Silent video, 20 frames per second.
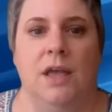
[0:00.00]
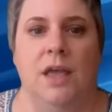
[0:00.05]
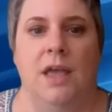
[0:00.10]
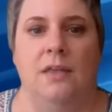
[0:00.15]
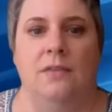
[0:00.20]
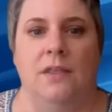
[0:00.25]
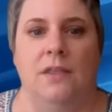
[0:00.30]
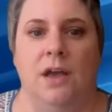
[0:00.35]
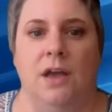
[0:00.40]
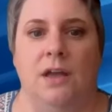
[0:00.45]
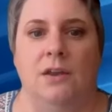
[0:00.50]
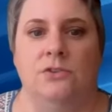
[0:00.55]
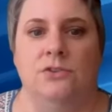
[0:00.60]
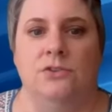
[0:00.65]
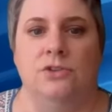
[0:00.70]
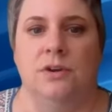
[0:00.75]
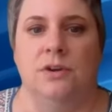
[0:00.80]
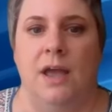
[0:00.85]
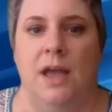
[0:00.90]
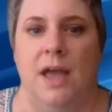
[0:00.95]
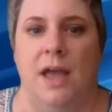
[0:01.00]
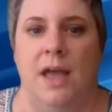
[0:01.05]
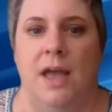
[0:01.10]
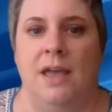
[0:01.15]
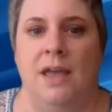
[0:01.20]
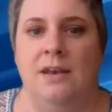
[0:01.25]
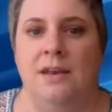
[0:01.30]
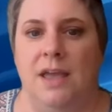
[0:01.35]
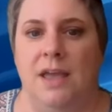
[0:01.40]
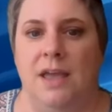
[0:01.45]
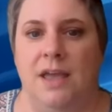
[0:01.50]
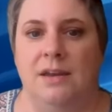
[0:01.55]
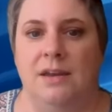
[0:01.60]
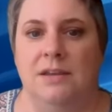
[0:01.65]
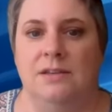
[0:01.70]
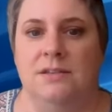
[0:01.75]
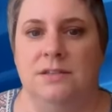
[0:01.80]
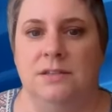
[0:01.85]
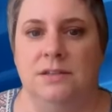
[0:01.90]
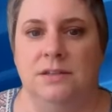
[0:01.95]
And under add,
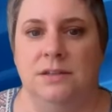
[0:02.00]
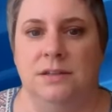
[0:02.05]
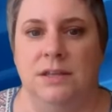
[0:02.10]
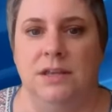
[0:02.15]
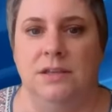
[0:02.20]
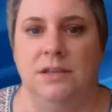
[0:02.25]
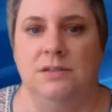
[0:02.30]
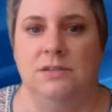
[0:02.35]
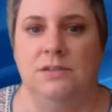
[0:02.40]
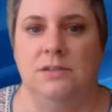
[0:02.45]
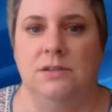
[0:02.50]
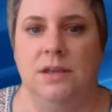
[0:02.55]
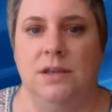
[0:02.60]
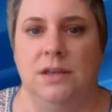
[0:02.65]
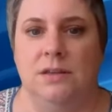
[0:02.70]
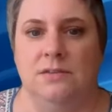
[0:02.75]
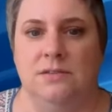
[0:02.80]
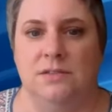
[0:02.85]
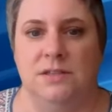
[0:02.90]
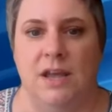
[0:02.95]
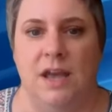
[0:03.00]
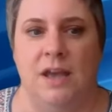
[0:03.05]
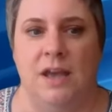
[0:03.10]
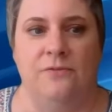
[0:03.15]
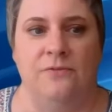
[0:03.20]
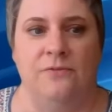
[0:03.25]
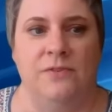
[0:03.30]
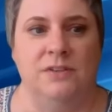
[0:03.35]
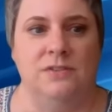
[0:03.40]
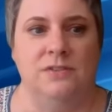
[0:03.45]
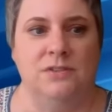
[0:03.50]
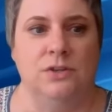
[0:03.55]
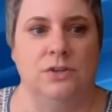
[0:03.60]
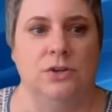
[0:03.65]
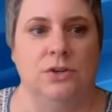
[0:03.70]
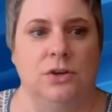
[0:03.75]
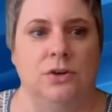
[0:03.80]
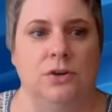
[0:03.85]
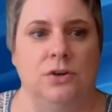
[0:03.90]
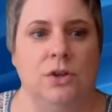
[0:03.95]
edit, delete, and staff
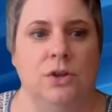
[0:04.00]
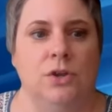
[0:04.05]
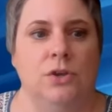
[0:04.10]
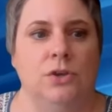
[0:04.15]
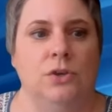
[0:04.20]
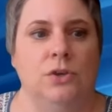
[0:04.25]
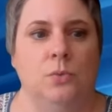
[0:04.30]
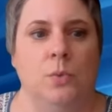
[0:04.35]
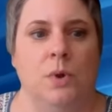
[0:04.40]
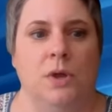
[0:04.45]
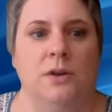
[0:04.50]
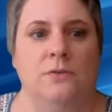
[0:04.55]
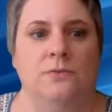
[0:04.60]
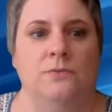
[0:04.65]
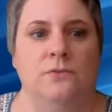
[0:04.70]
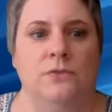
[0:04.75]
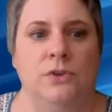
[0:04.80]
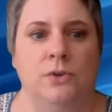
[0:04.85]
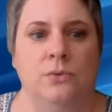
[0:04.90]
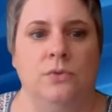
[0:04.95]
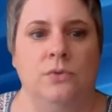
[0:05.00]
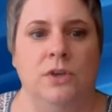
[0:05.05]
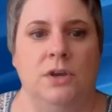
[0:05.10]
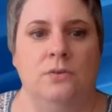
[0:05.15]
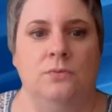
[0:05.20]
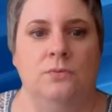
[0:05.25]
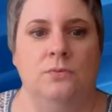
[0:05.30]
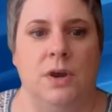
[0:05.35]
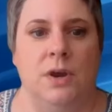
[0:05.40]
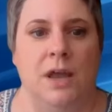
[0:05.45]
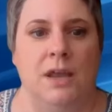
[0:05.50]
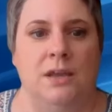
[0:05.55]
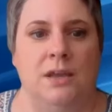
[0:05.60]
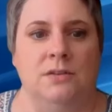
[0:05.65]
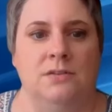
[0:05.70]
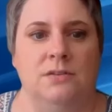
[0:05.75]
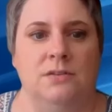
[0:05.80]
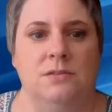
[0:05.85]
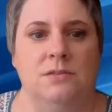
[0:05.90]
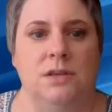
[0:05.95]
visitor, you want to view their
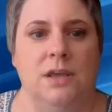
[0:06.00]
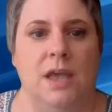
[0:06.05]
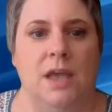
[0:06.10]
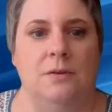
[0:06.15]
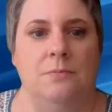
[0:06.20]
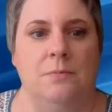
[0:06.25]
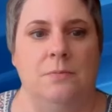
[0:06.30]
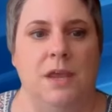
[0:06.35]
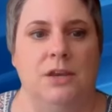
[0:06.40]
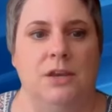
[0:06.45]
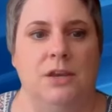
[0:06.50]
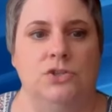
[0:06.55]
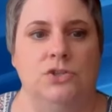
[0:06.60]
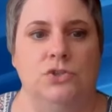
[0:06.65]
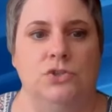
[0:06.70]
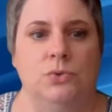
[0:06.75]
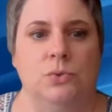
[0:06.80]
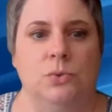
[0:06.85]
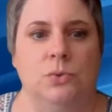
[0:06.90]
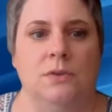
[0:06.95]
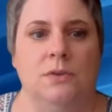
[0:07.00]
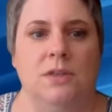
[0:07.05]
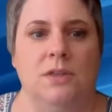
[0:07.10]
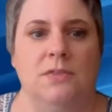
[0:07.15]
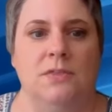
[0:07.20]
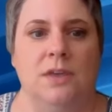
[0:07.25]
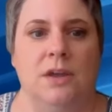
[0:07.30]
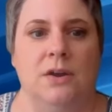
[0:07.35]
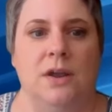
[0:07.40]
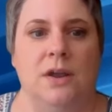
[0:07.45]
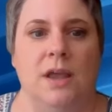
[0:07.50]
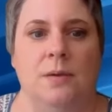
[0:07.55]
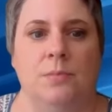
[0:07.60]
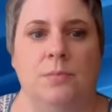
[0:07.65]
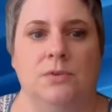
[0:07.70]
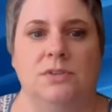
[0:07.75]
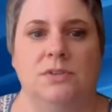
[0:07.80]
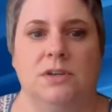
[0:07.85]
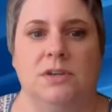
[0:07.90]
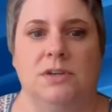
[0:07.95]
rights and make sure that they're
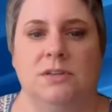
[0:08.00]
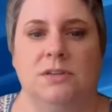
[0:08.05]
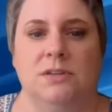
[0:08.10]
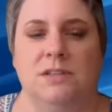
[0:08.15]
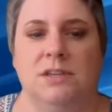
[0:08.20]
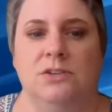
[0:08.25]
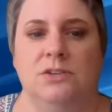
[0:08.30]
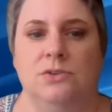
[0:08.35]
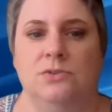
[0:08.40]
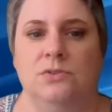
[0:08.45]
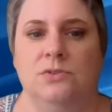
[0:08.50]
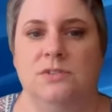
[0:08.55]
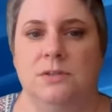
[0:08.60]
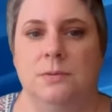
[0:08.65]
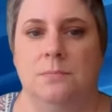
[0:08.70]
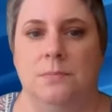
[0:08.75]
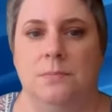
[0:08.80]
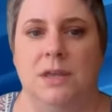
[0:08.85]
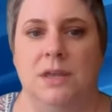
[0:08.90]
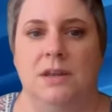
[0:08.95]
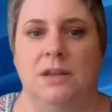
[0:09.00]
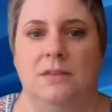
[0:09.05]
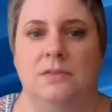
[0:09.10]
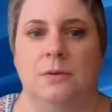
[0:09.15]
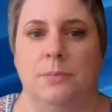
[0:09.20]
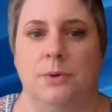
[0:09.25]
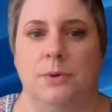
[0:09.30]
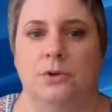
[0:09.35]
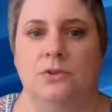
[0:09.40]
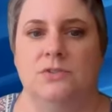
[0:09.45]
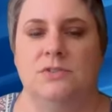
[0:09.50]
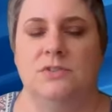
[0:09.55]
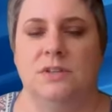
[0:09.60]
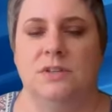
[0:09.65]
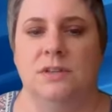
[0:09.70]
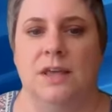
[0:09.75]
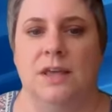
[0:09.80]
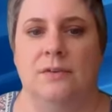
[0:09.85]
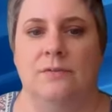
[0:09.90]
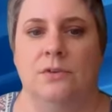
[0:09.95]
able to continue submitting the
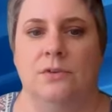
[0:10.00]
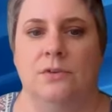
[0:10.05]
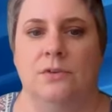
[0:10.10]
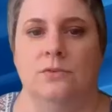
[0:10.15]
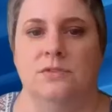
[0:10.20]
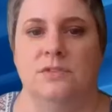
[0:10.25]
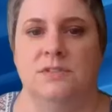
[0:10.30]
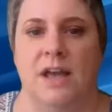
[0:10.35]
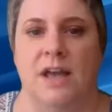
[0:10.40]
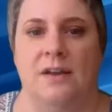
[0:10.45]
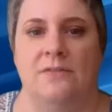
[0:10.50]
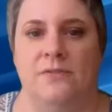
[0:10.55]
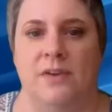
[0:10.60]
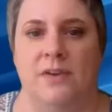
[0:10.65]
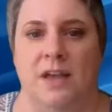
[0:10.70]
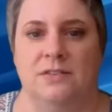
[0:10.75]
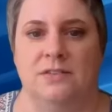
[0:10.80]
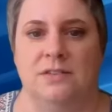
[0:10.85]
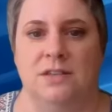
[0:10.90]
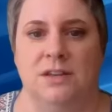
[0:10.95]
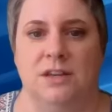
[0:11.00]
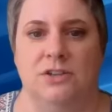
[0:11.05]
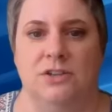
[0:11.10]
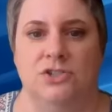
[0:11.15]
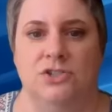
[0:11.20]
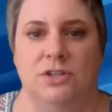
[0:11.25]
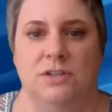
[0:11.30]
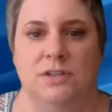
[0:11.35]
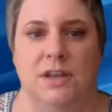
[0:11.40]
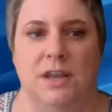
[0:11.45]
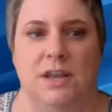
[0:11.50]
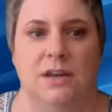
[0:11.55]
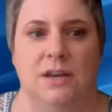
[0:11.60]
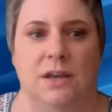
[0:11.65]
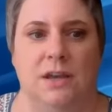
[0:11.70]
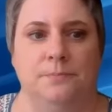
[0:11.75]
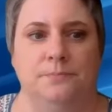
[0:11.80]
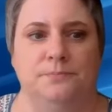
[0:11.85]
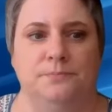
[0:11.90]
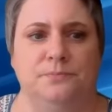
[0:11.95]
person level staff vaccination
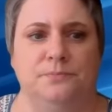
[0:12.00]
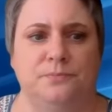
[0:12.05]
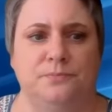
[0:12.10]
data.